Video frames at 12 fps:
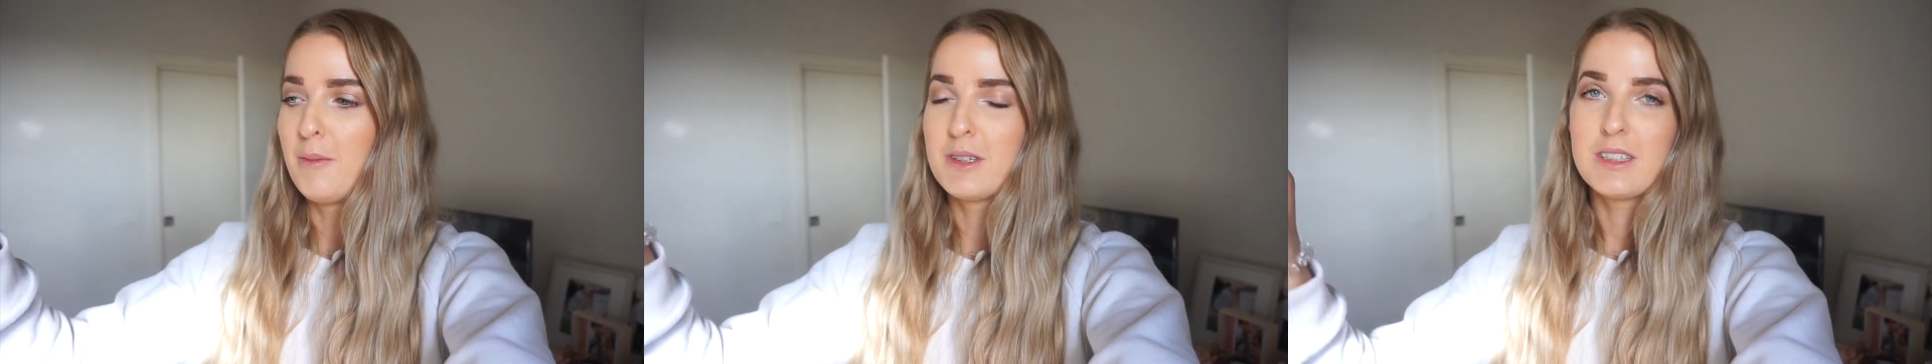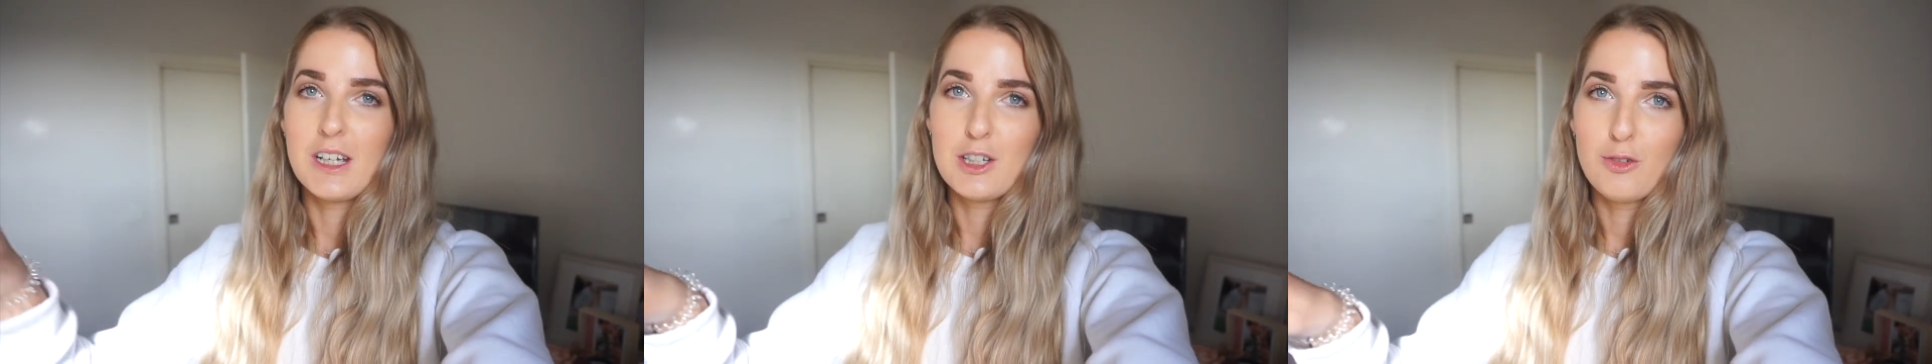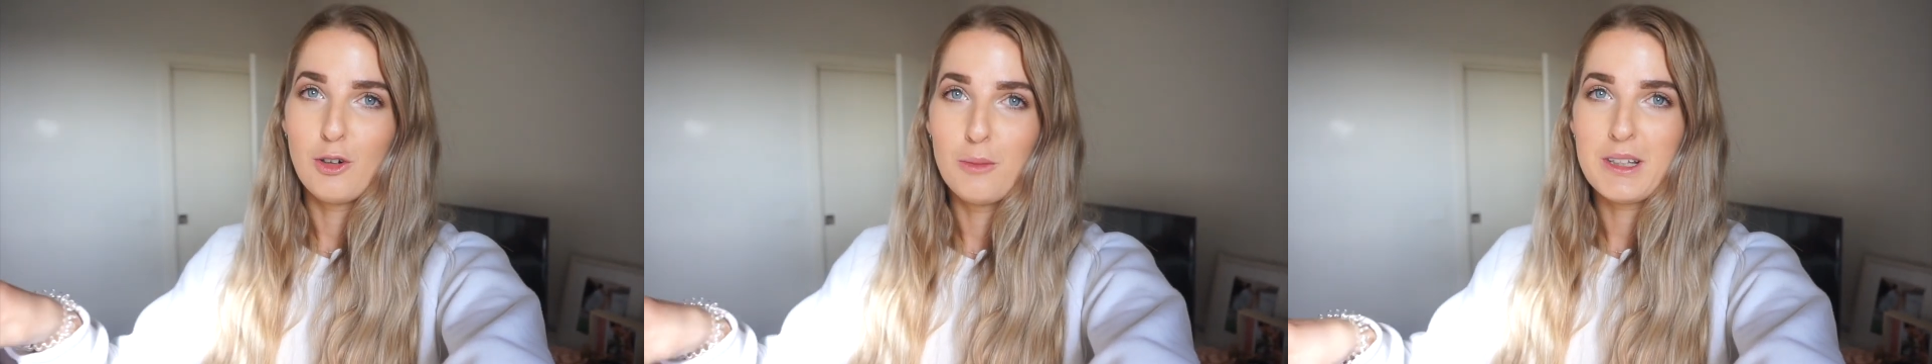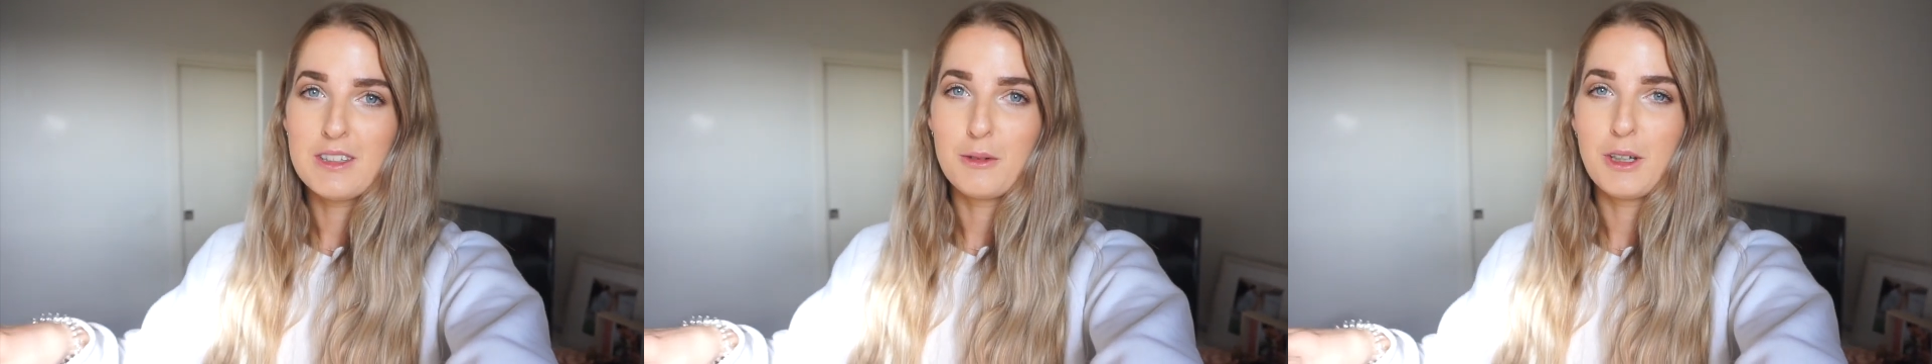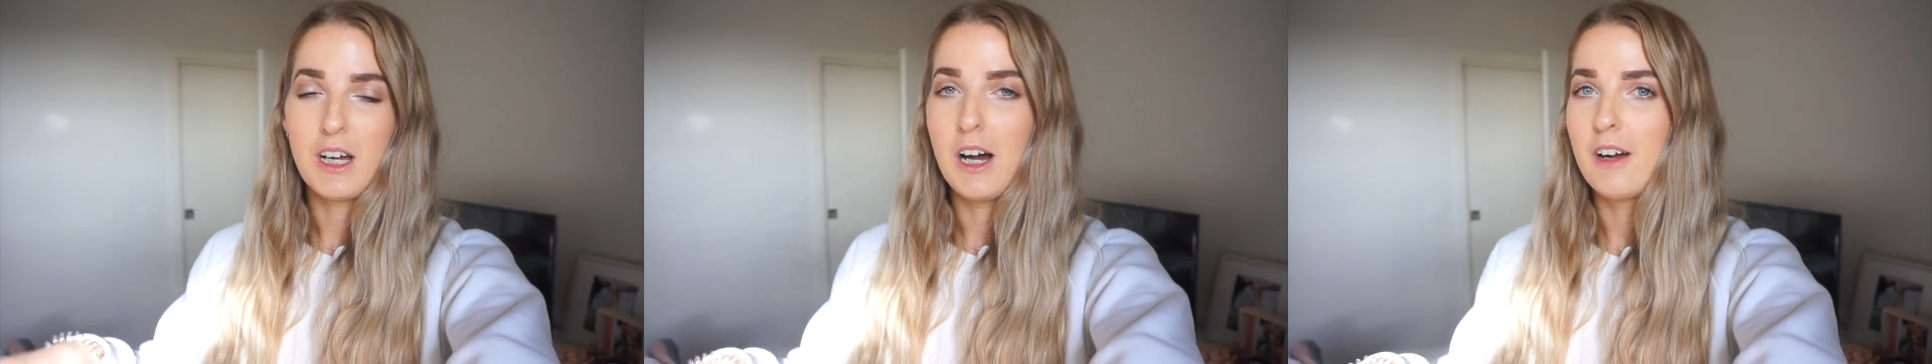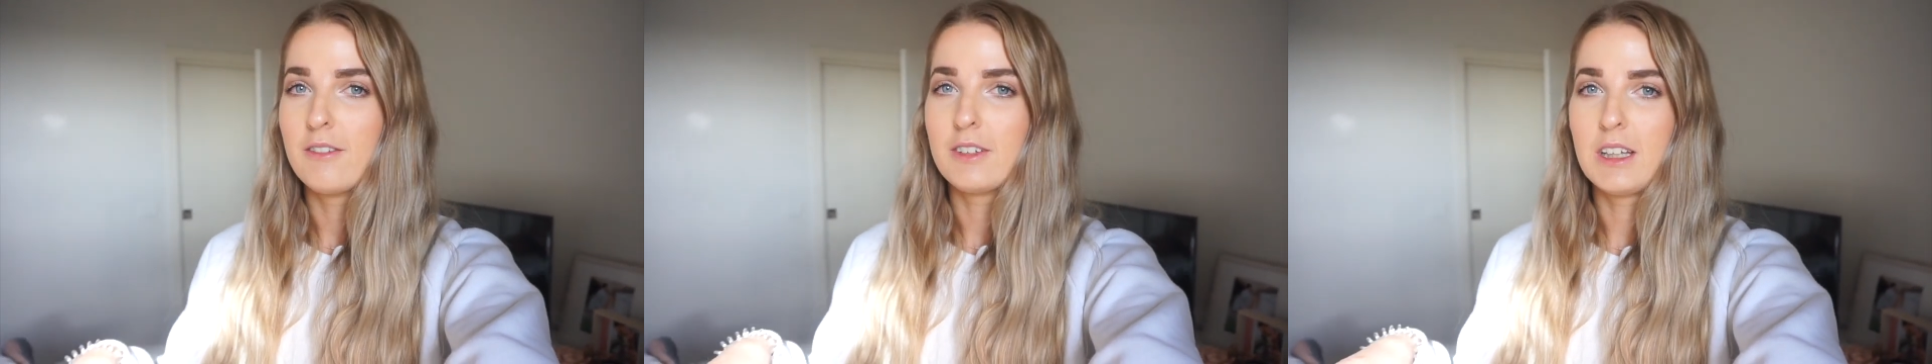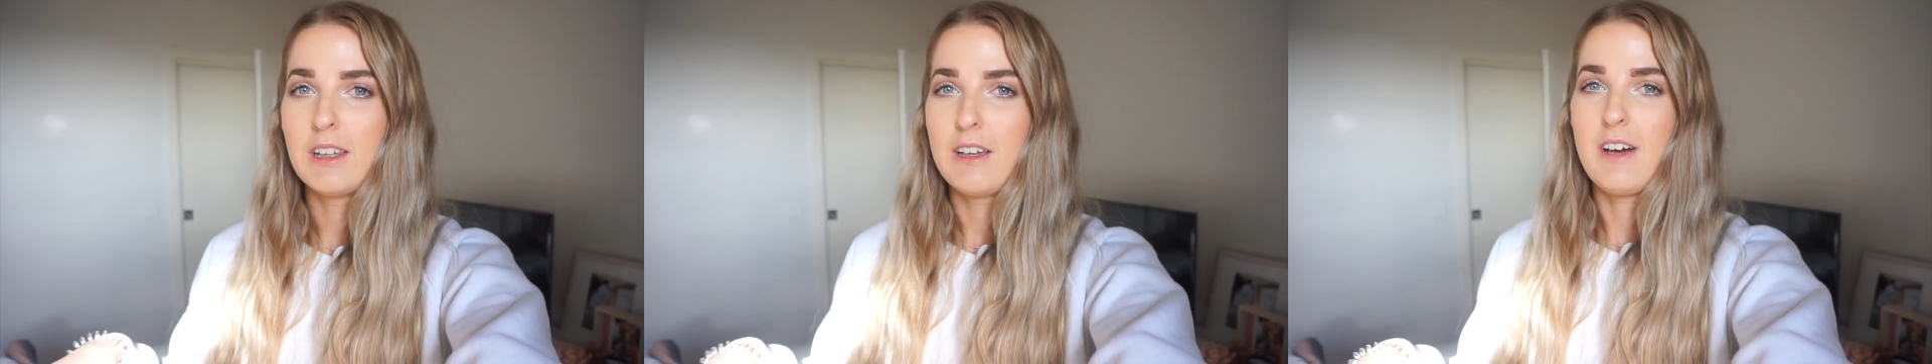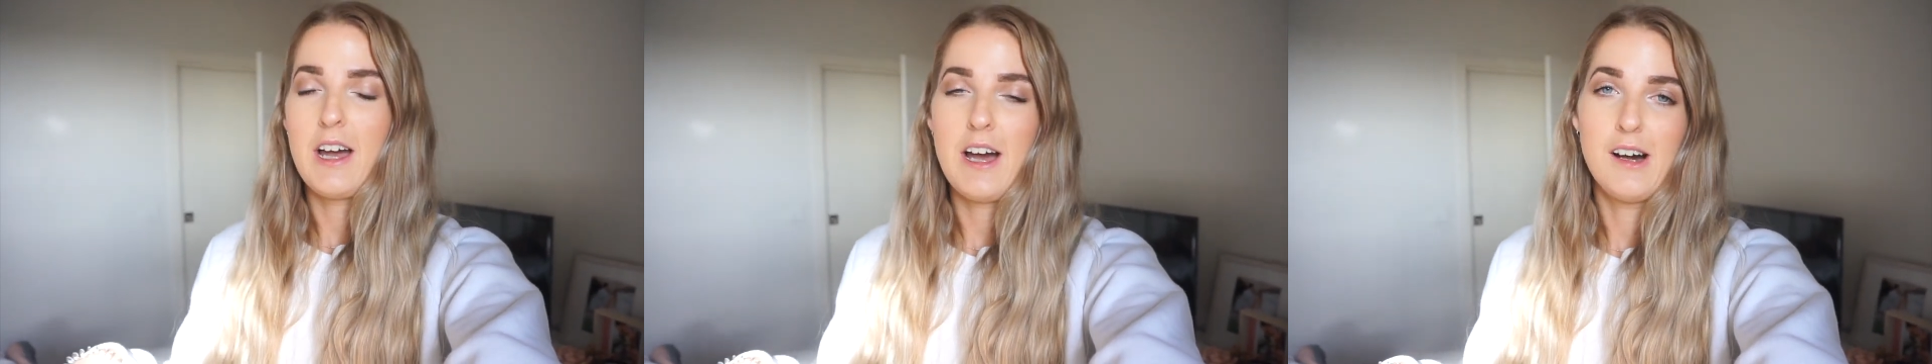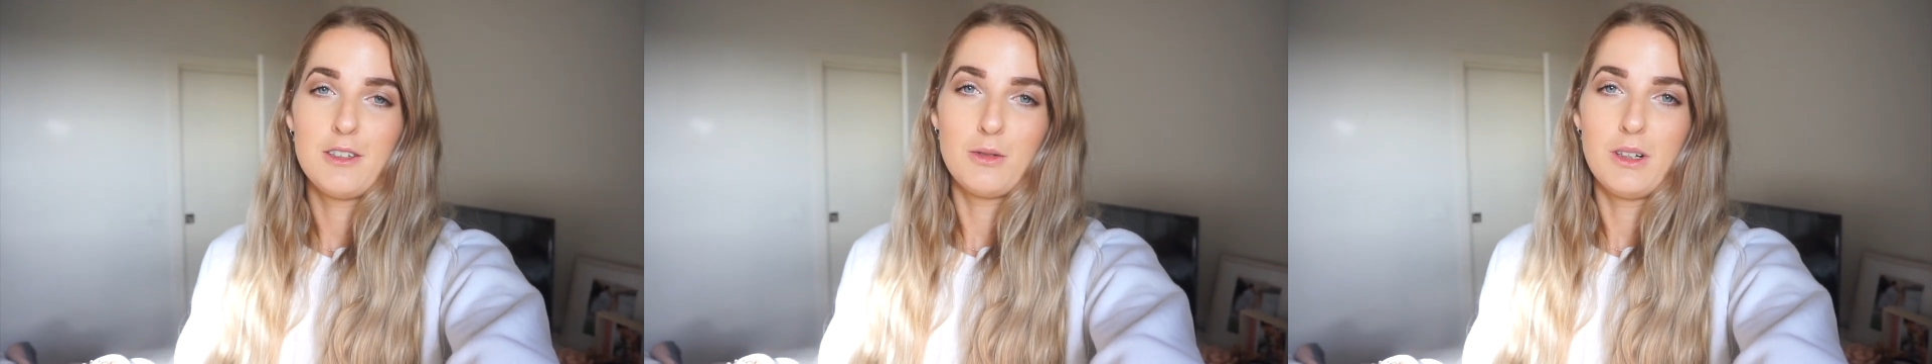stage 4 means that we can't really leave our house.